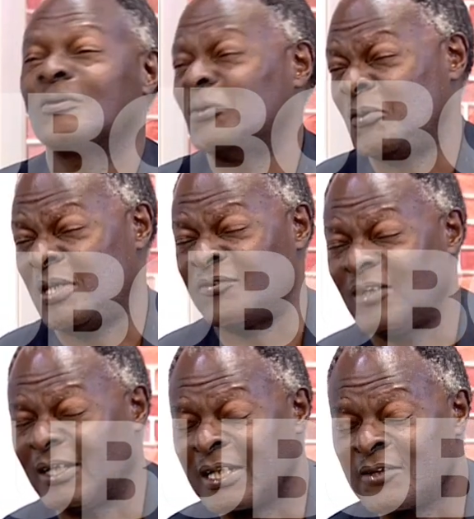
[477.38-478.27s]
although it has
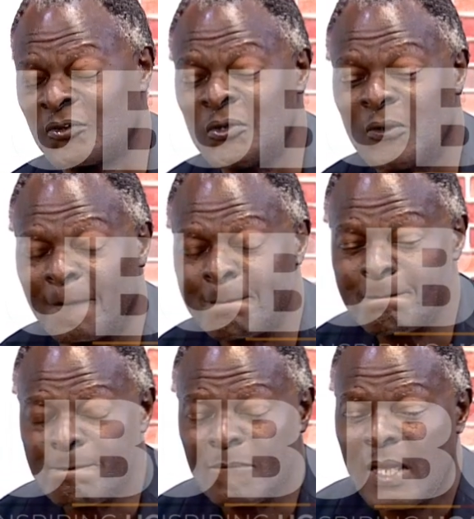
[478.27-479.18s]
taken us long.
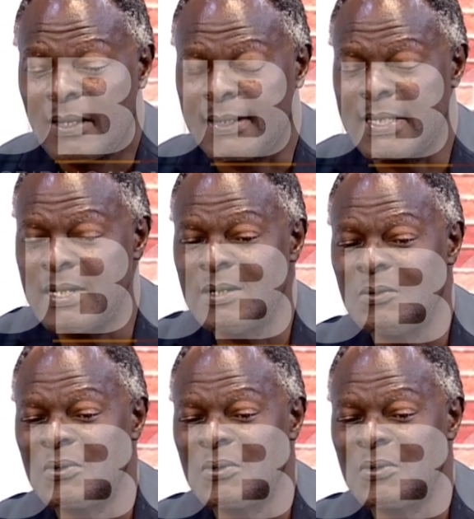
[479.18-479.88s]
Now we